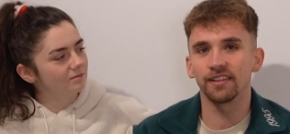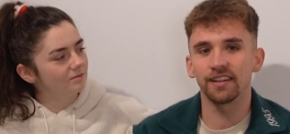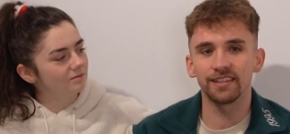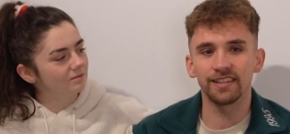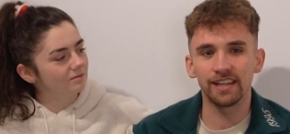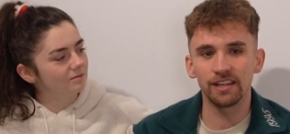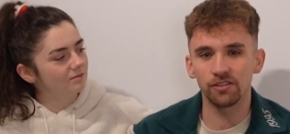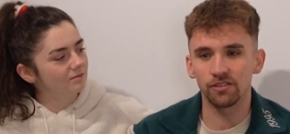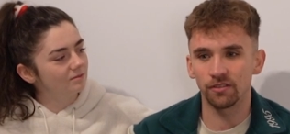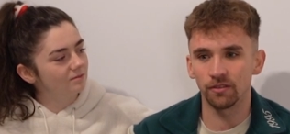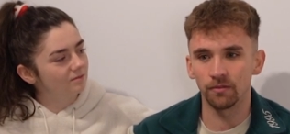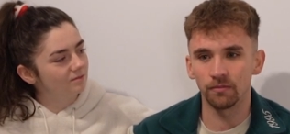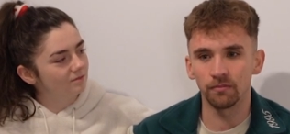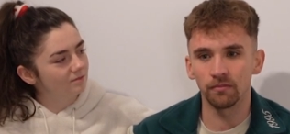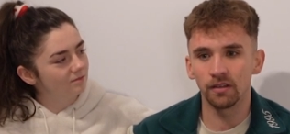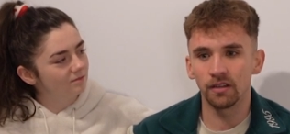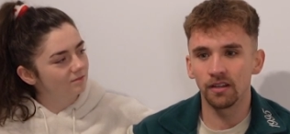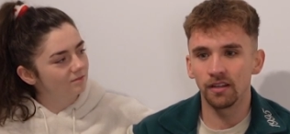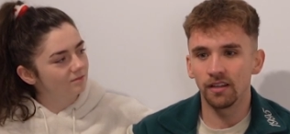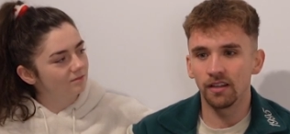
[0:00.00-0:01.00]
Speaker 1: and I teach
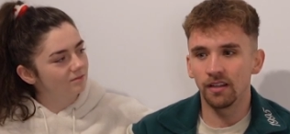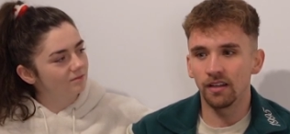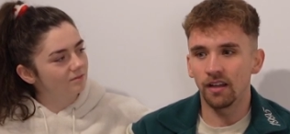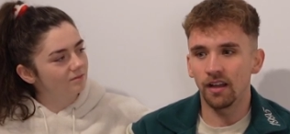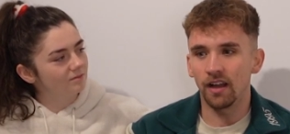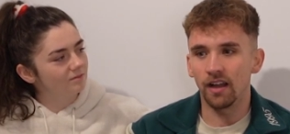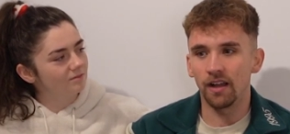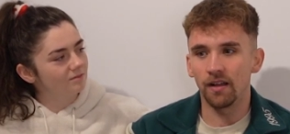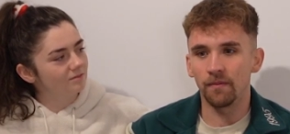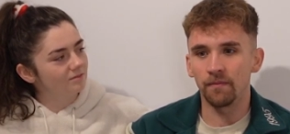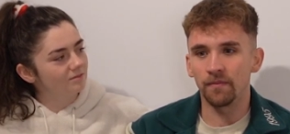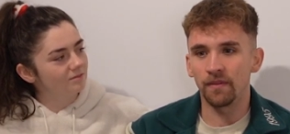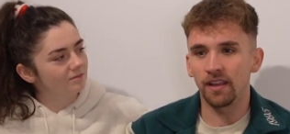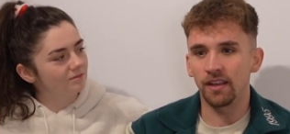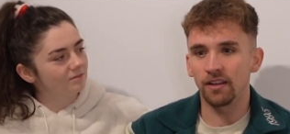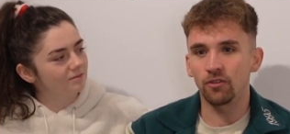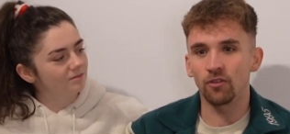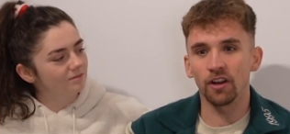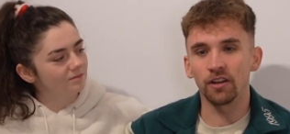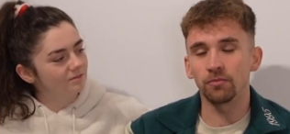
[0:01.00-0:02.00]
them um,
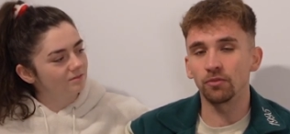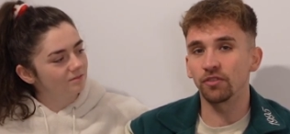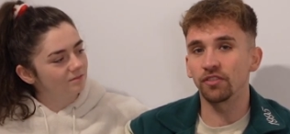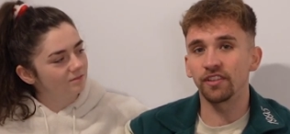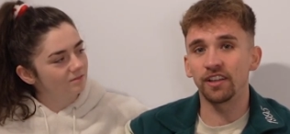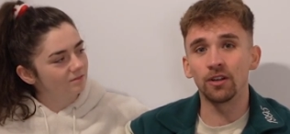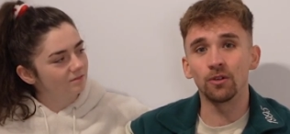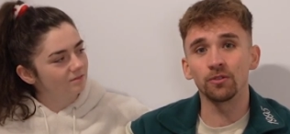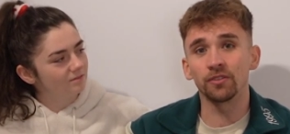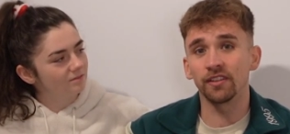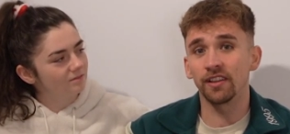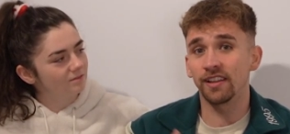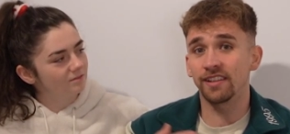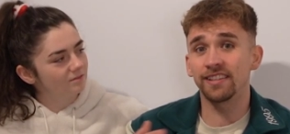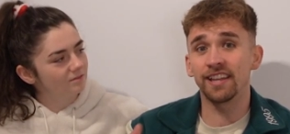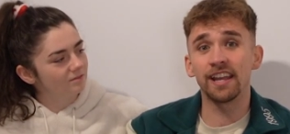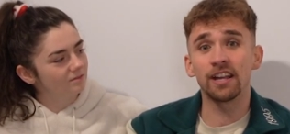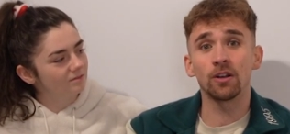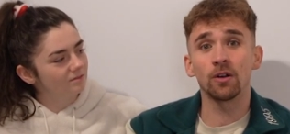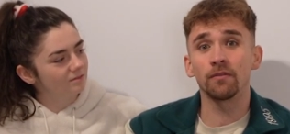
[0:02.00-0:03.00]
incredible skills that they
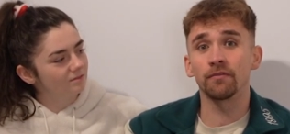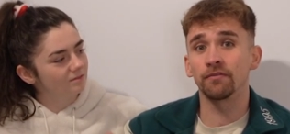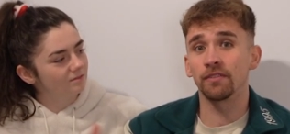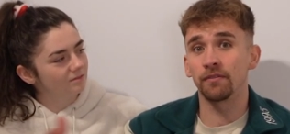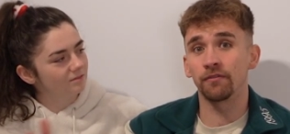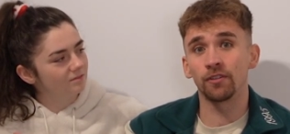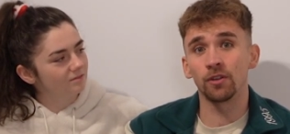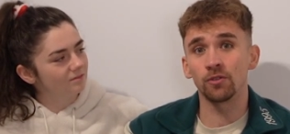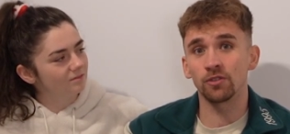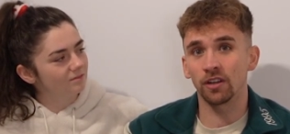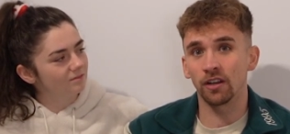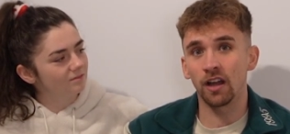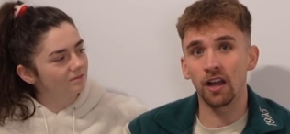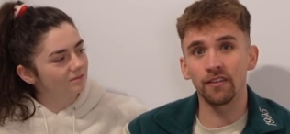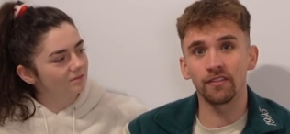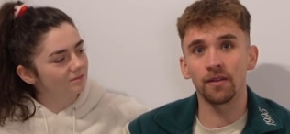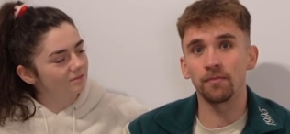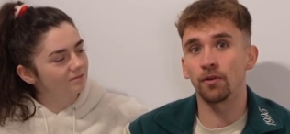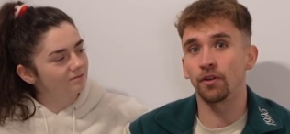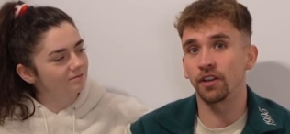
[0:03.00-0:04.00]
take on in future
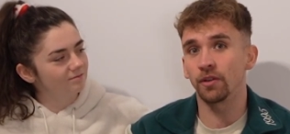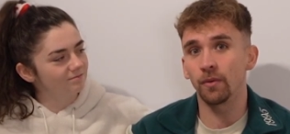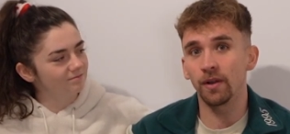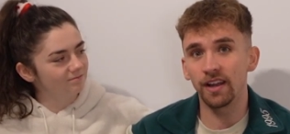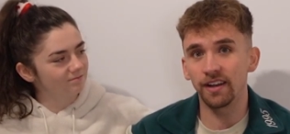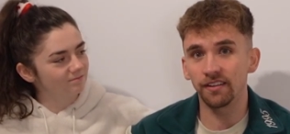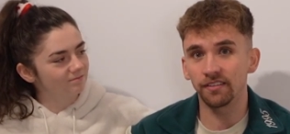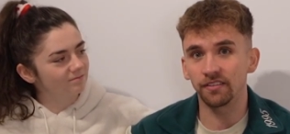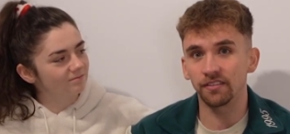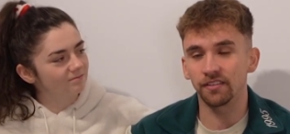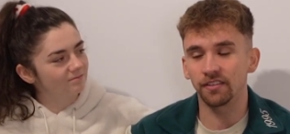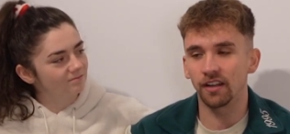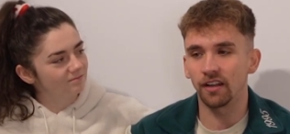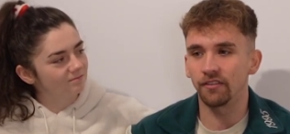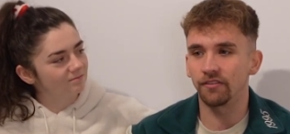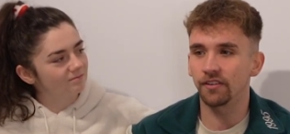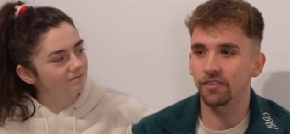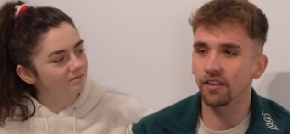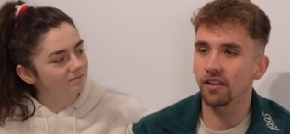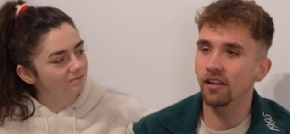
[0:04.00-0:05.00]
life, like body awareness and
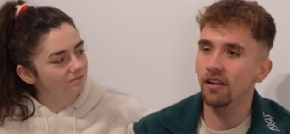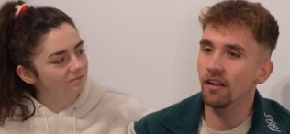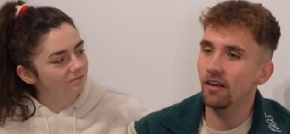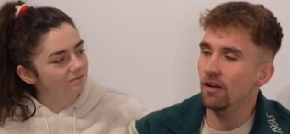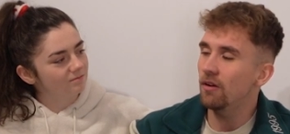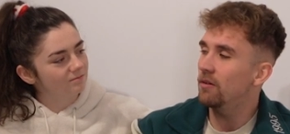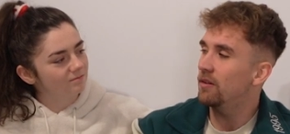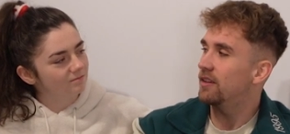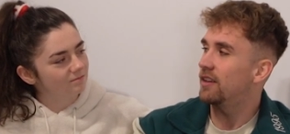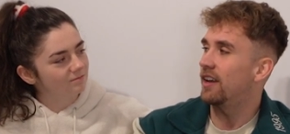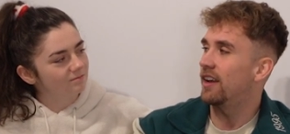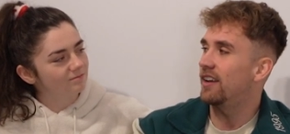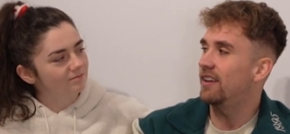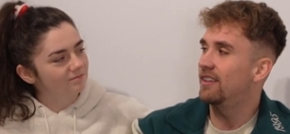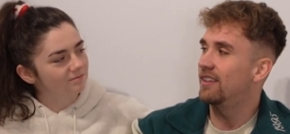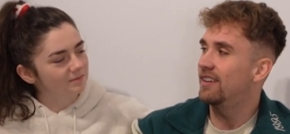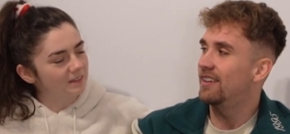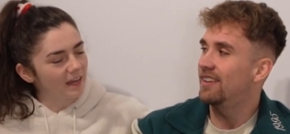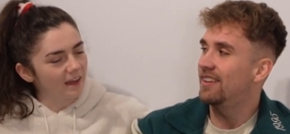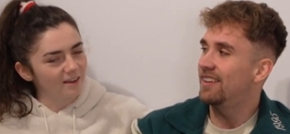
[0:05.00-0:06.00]
stuff. And it's like, oh, okay.
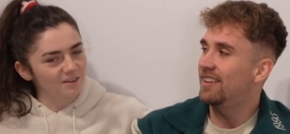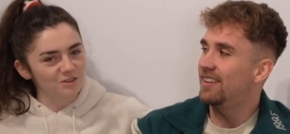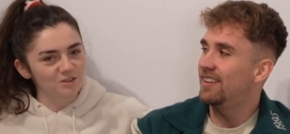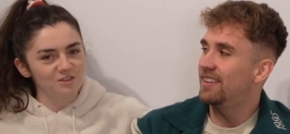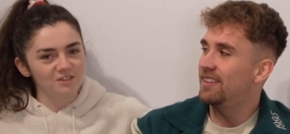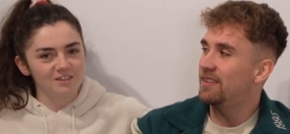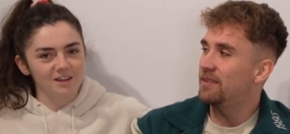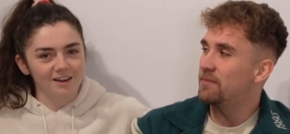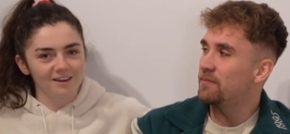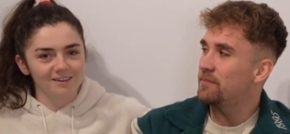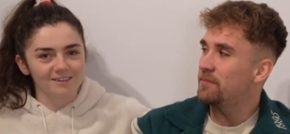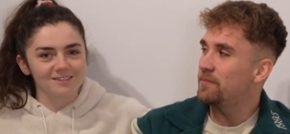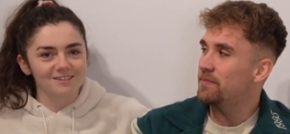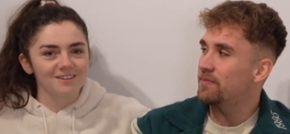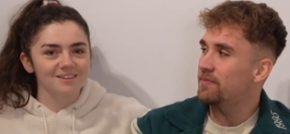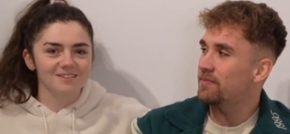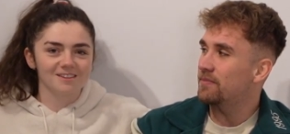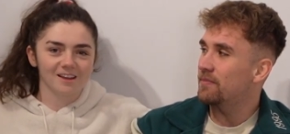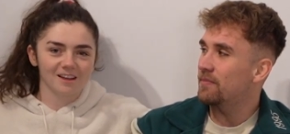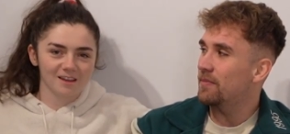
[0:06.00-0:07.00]
Speaker 2: Yeah, so the
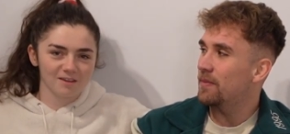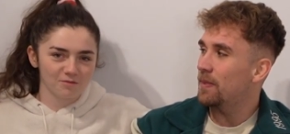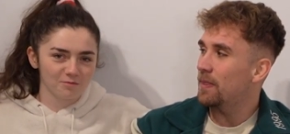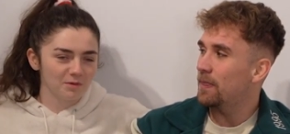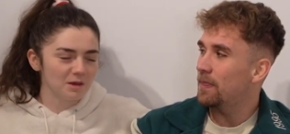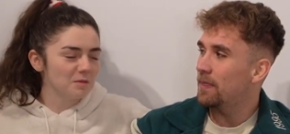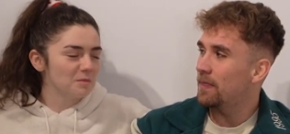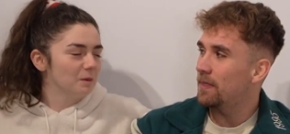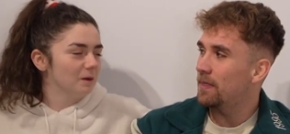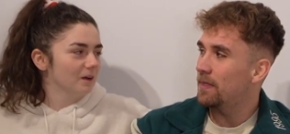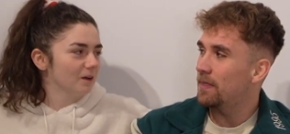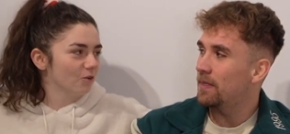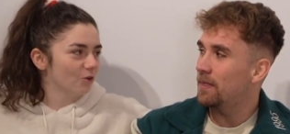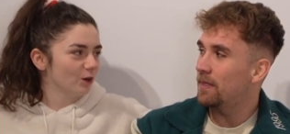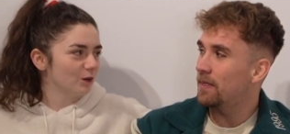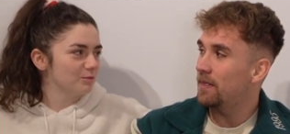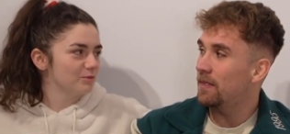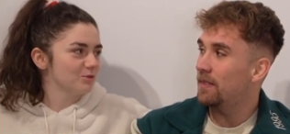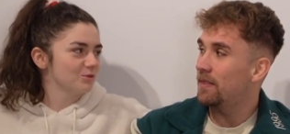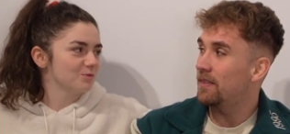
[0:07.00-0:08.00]
dentists that give people
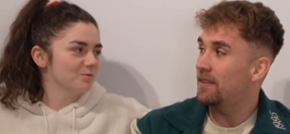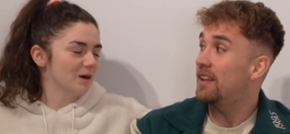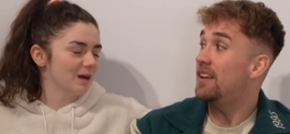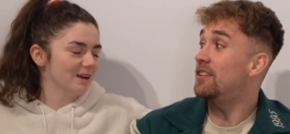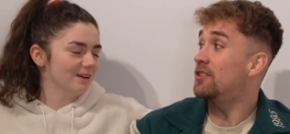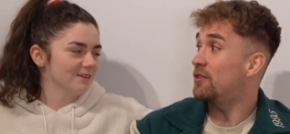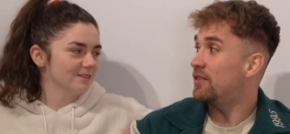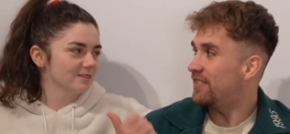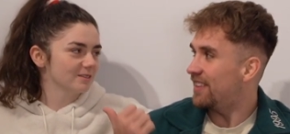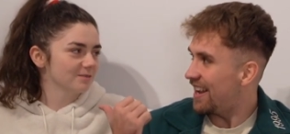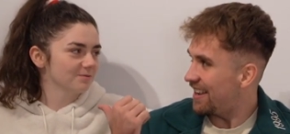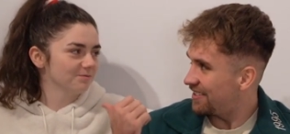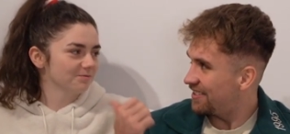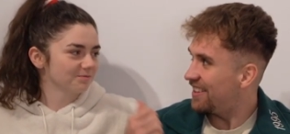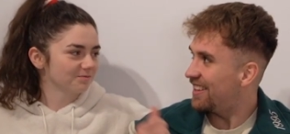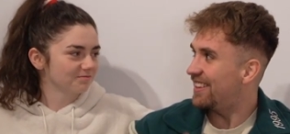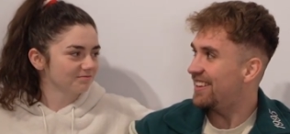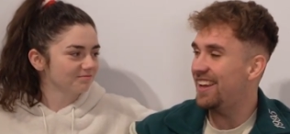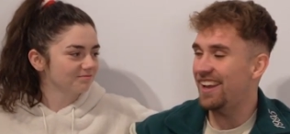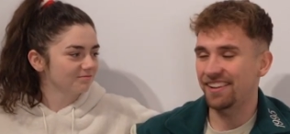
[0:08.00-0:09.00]
incredible smiles.
Speaker 1: that's
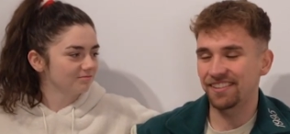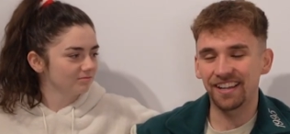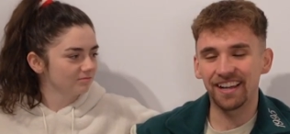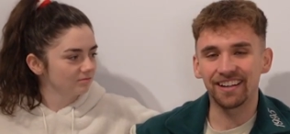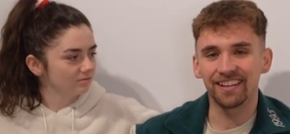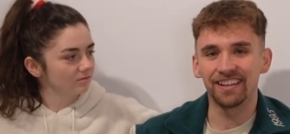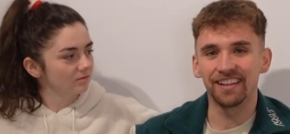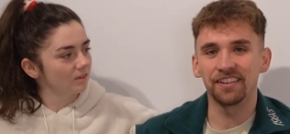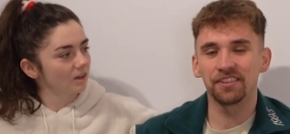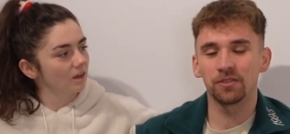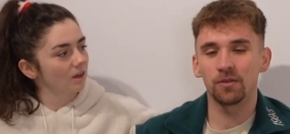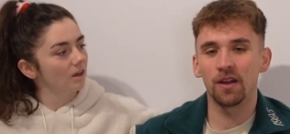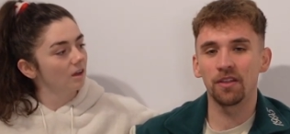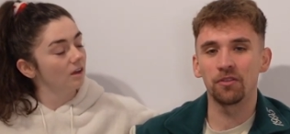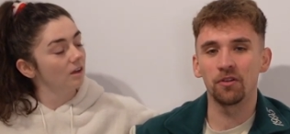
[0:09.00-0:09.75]
it, yeah, exactly. So I